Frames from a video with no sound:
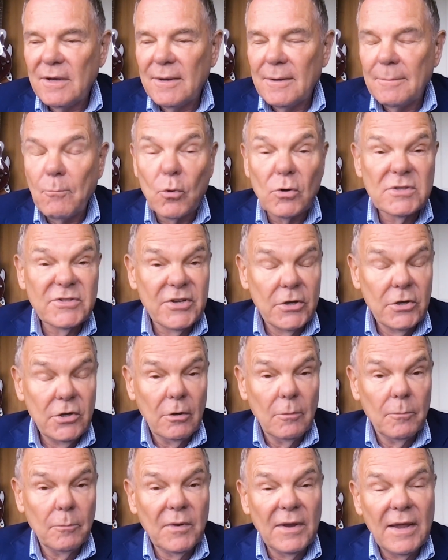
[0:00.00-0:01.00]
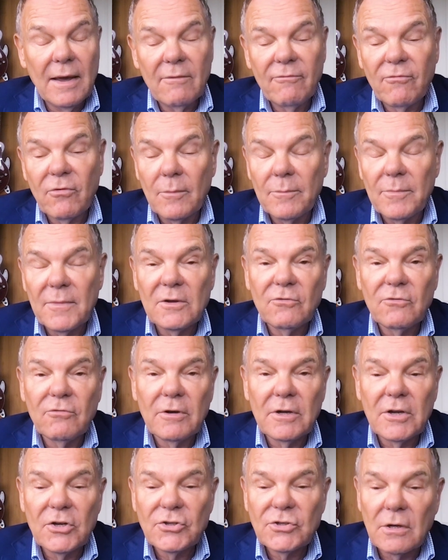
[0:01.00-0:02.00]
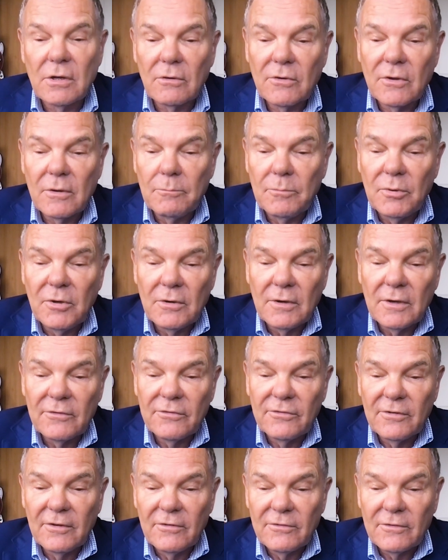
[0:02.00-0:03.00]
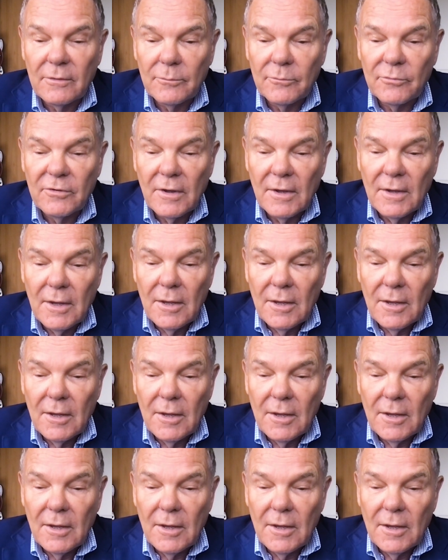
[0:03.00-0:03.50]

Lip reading: more secure platform than traditional computing systems.